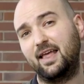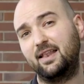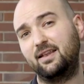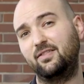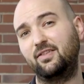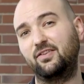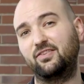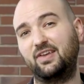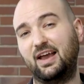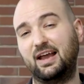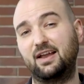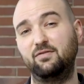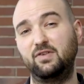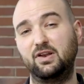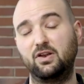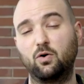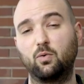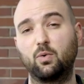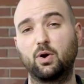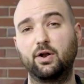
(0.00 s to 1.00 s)
then in the second
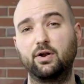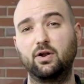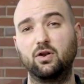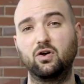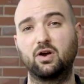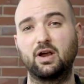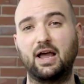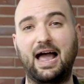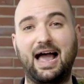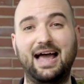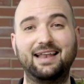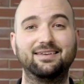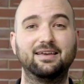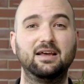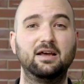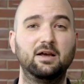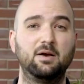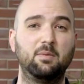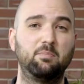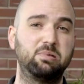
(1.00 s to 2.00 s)
video, we're going to look at
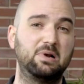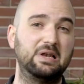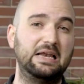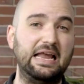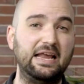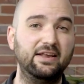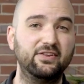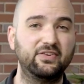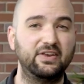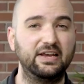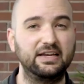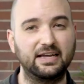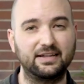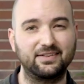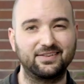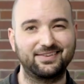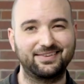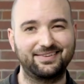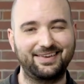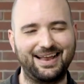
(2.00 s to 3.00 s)
placing
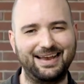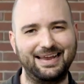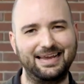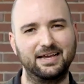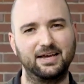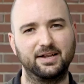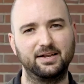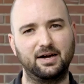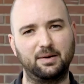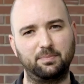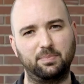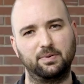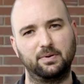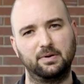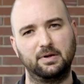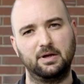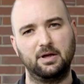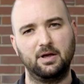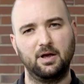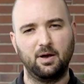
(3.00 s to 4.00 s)
and setting it up.
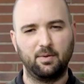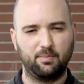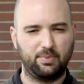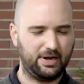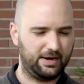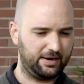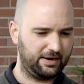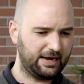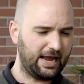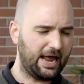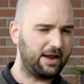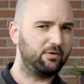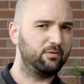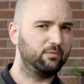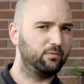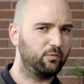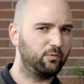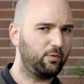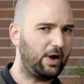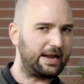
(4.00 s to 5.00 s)
But again,
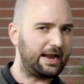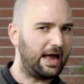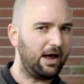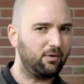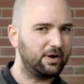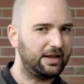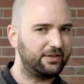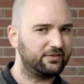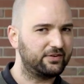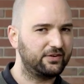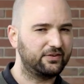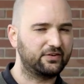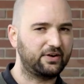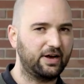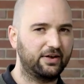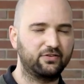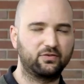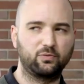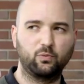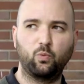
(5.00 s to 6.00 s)
right now, let's
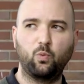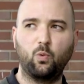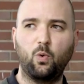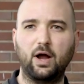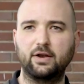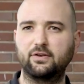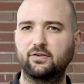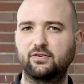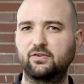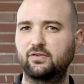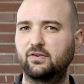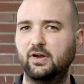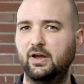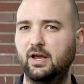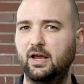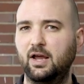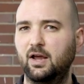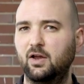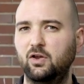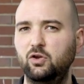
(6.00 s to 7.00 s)
discuss what
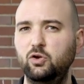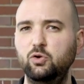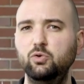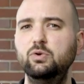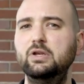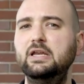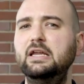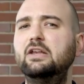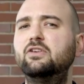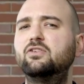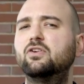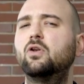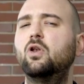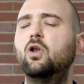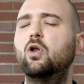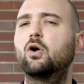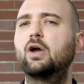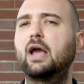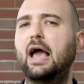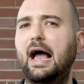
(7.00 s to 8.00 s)
you need to
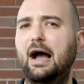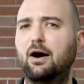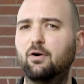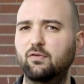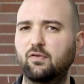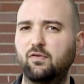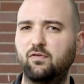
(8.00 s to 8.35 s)
look out